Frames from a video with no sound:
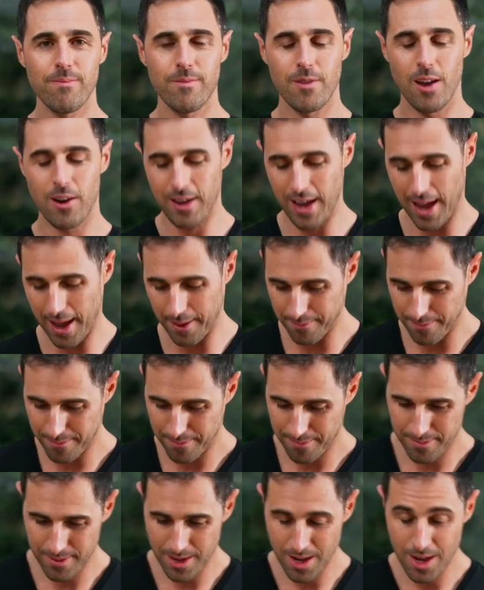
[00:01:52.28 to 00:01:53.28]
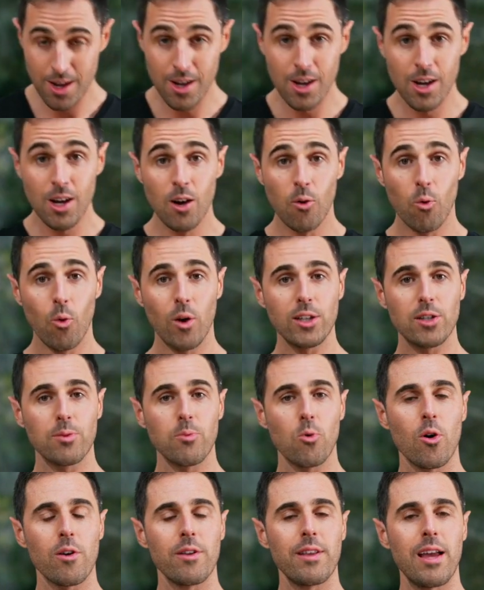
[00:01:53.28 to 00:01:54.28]
Okay. Once
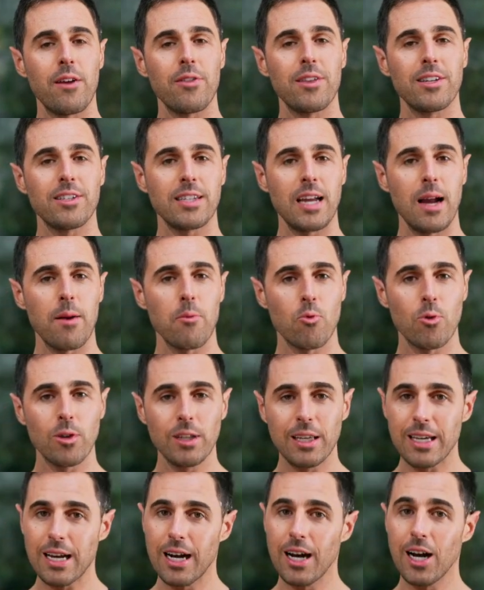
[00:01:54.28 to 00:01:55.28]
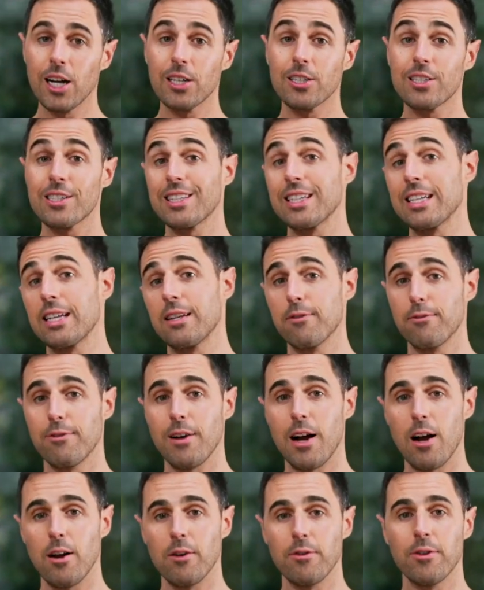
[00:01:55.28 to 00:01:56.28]
more now, this time really consciously
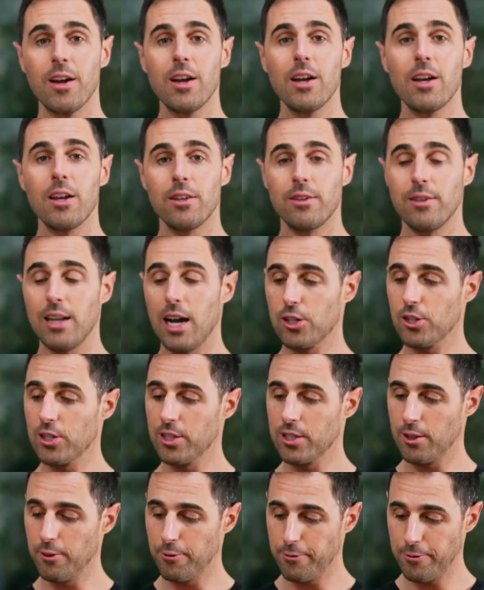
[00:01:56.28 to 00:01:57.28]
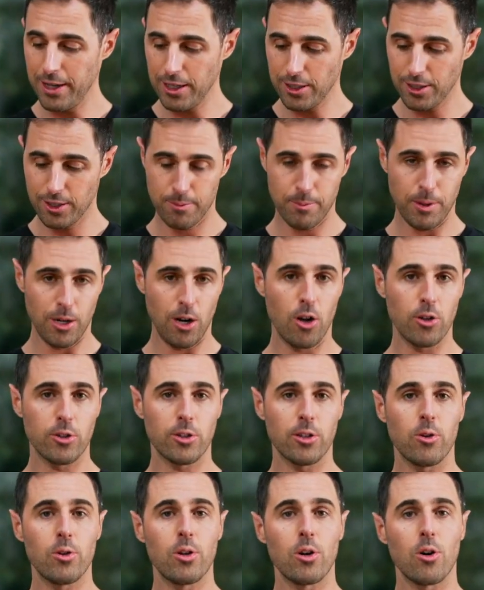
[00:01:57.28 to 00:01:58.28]
involve not just the fists, but
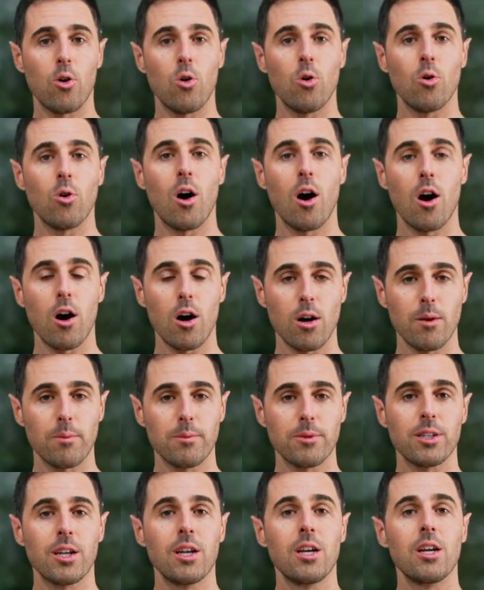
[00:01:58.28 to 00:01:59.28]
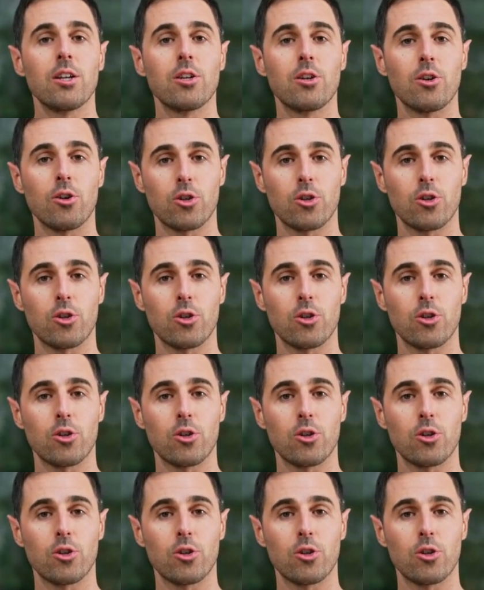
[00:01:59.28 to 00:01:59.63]
also your whole arms, your